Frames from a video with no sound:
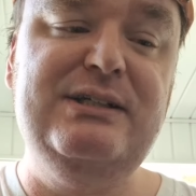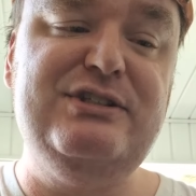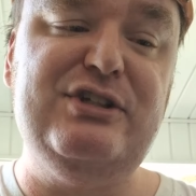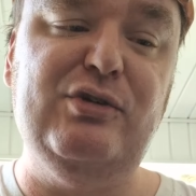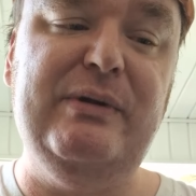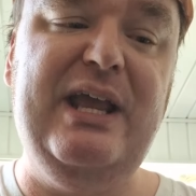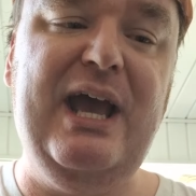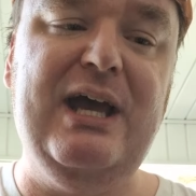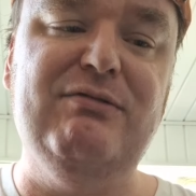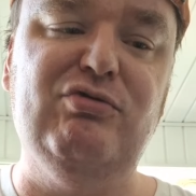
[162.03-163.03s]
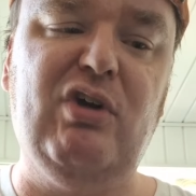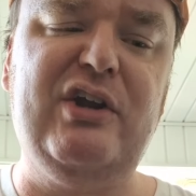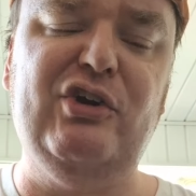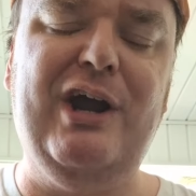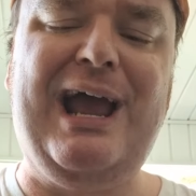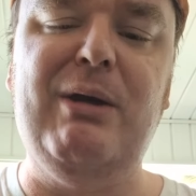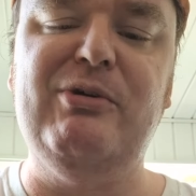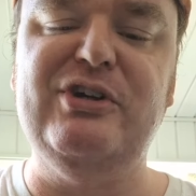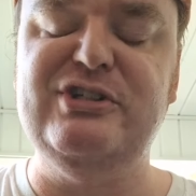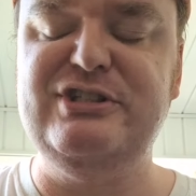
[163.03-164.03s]
So we have Rutger
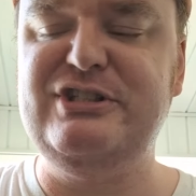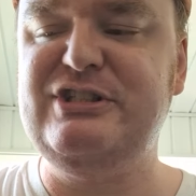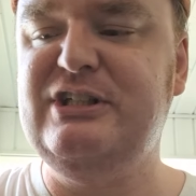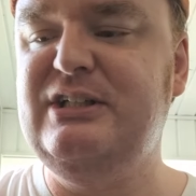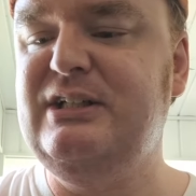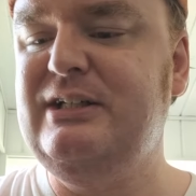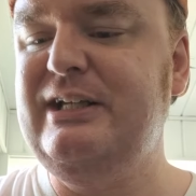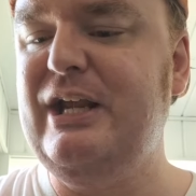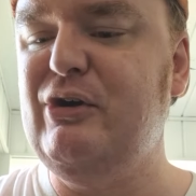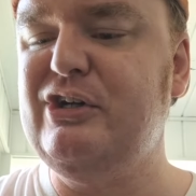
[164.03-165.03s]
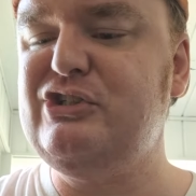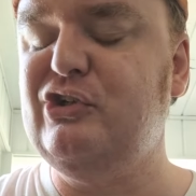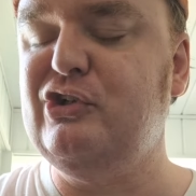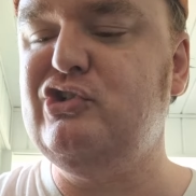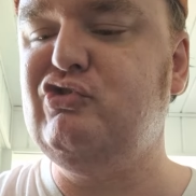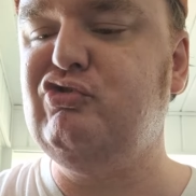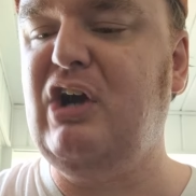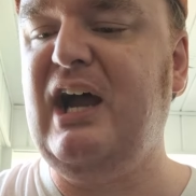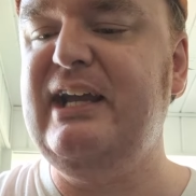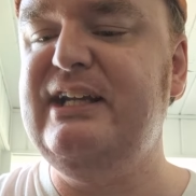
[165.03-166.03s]
Hauer's character
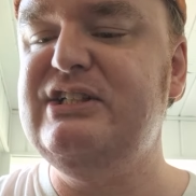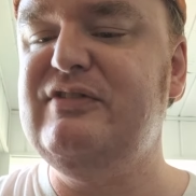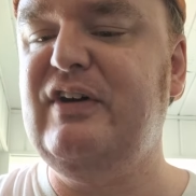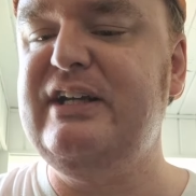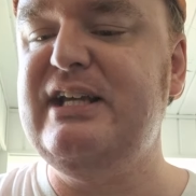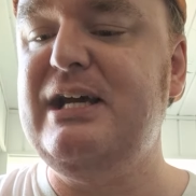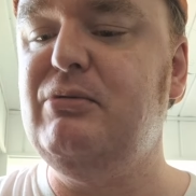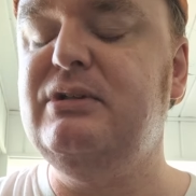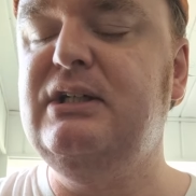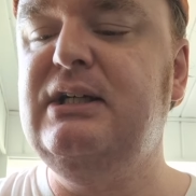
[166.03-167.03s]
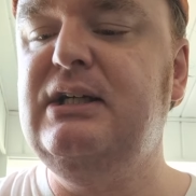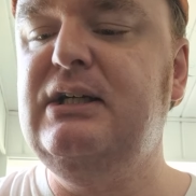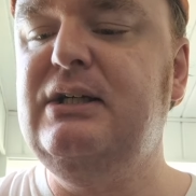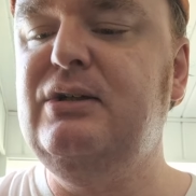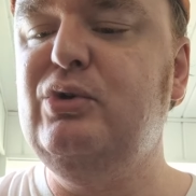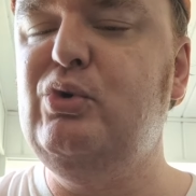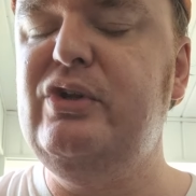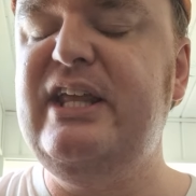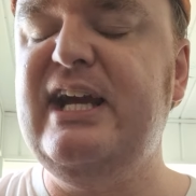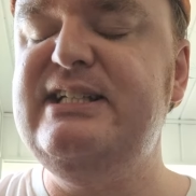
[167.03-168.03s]
trying to find out who
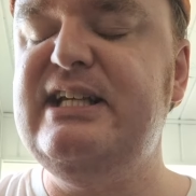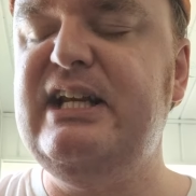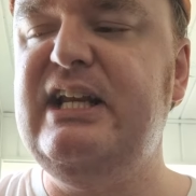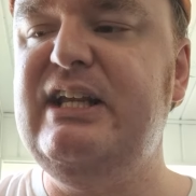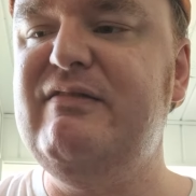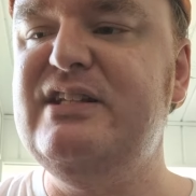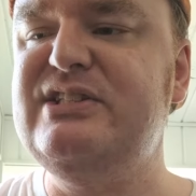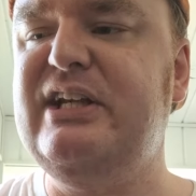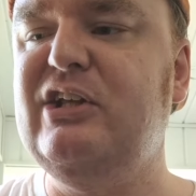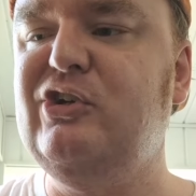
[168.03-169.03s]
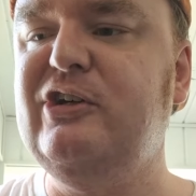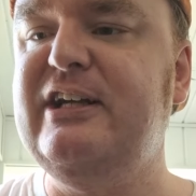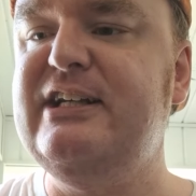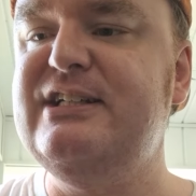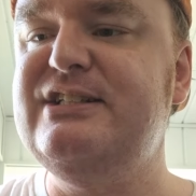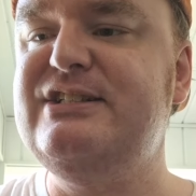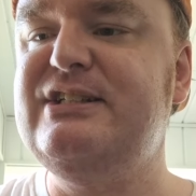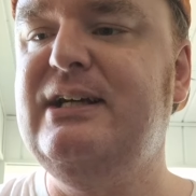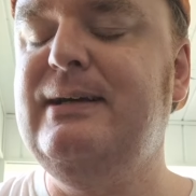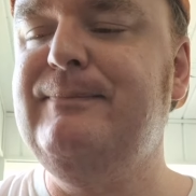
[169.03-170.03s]
the identity of this killer is,
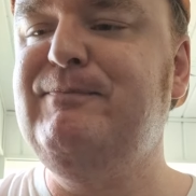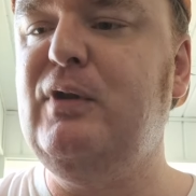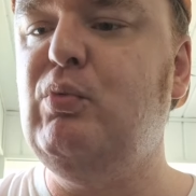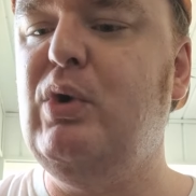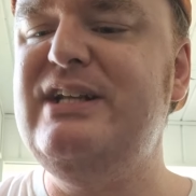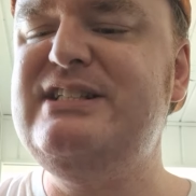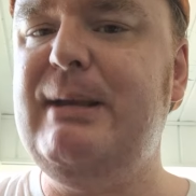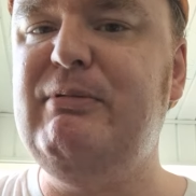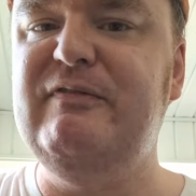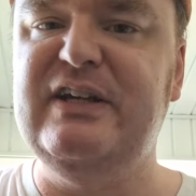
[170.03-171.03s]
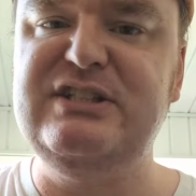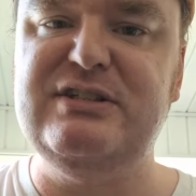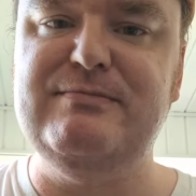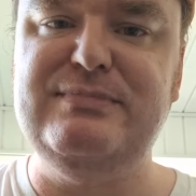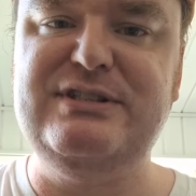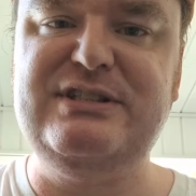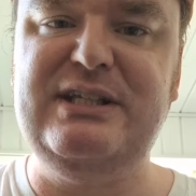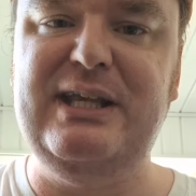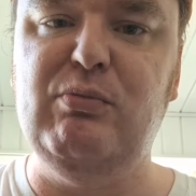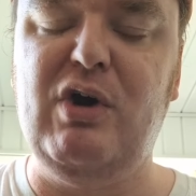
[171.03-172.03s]
what type of
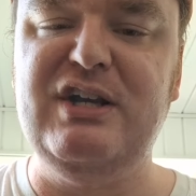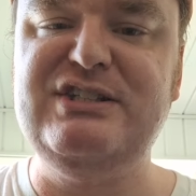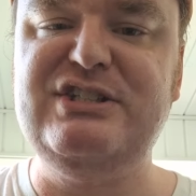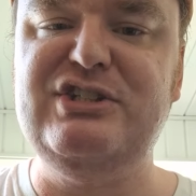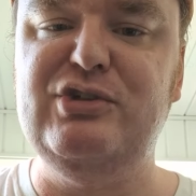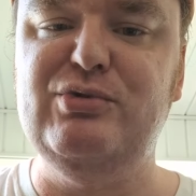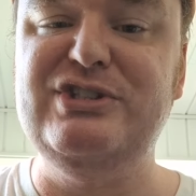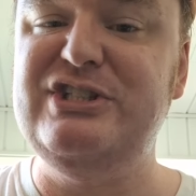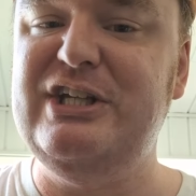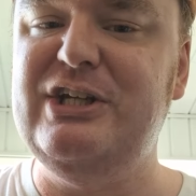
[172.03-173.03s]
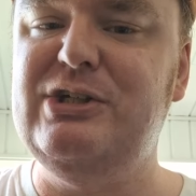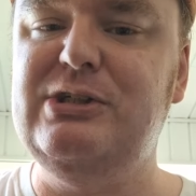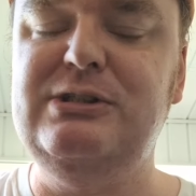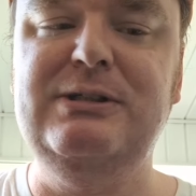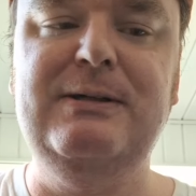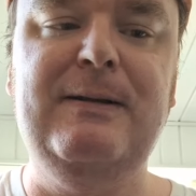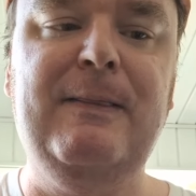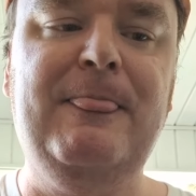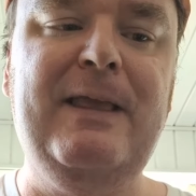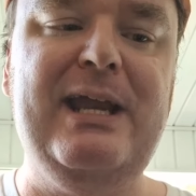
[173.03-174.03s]
victims he wants to steal
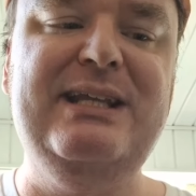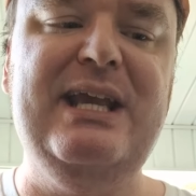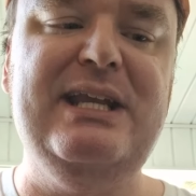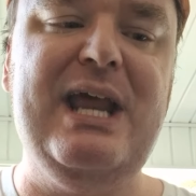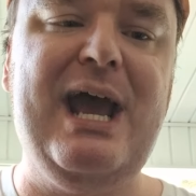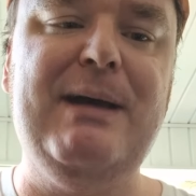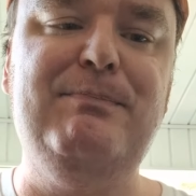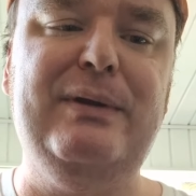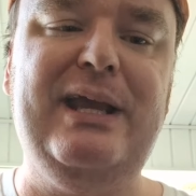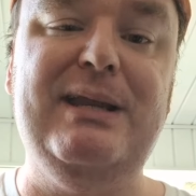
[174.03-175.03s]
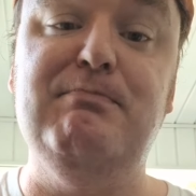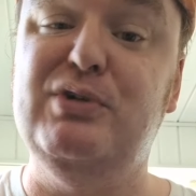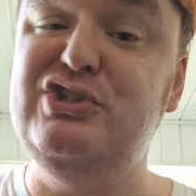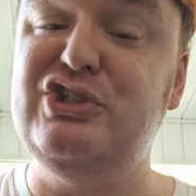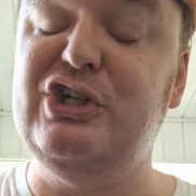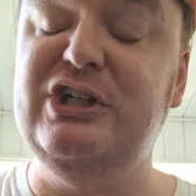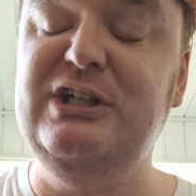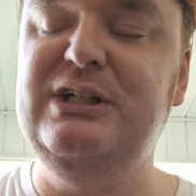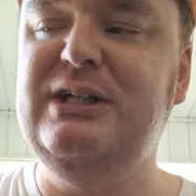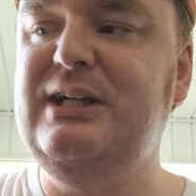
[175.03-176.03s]
and kidnap and
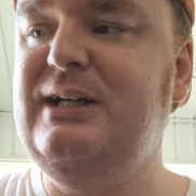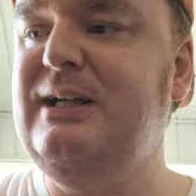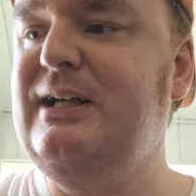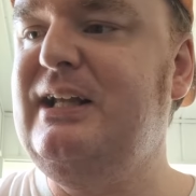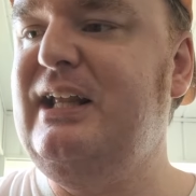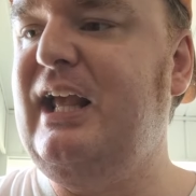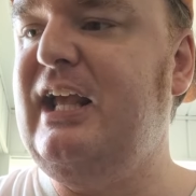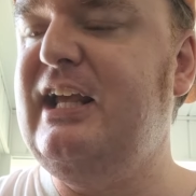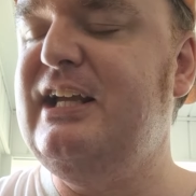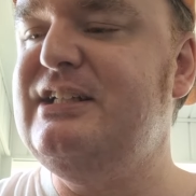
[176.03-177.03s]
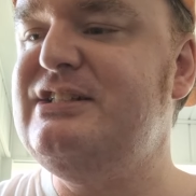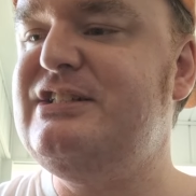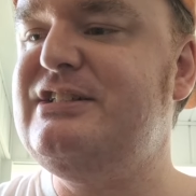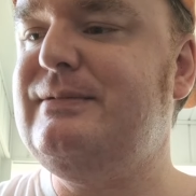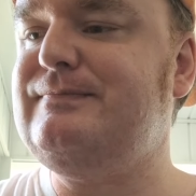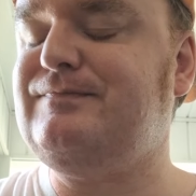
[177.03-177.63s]
butcher, and